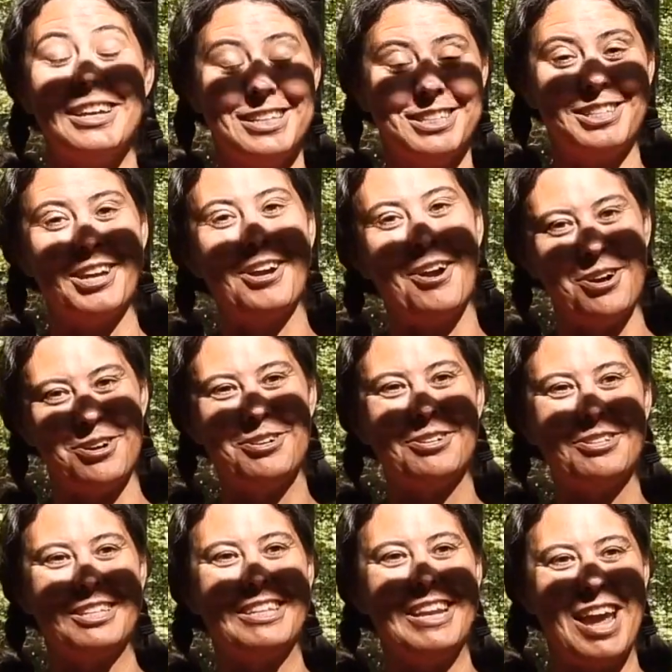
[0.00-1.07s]
is the
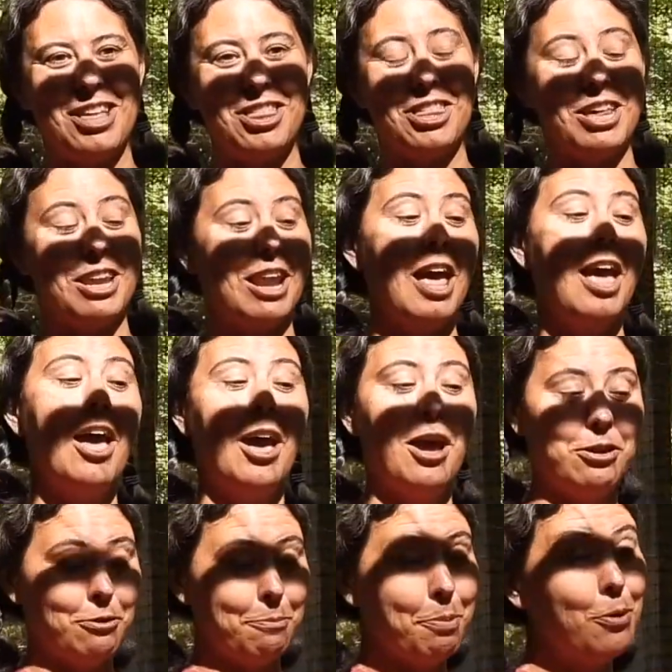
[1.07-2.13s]
gardener's attention.
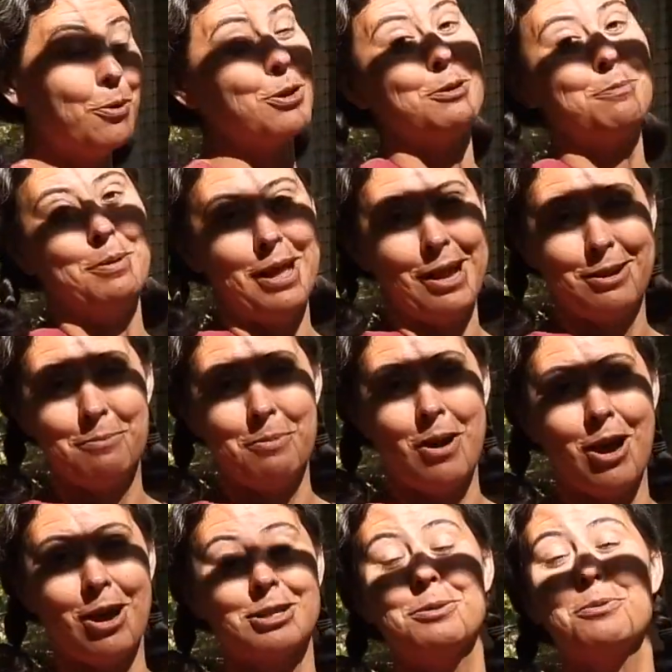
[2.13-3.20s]
Your porch planter
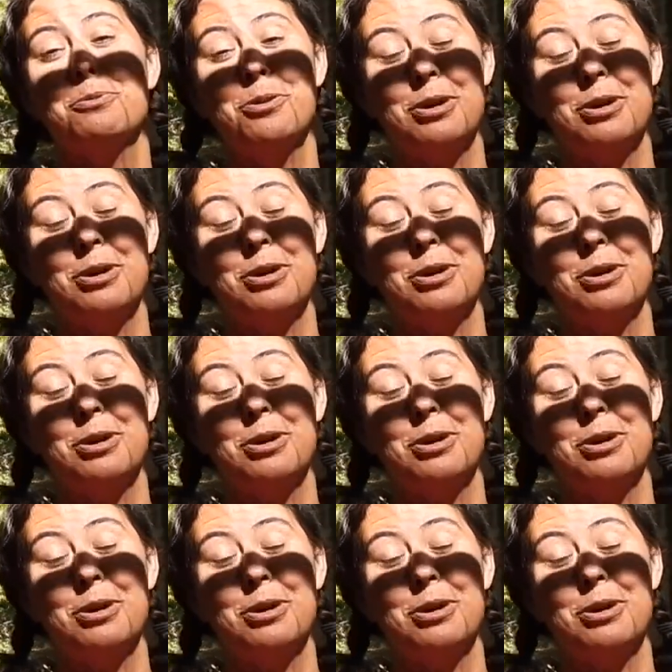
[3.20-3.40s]
box will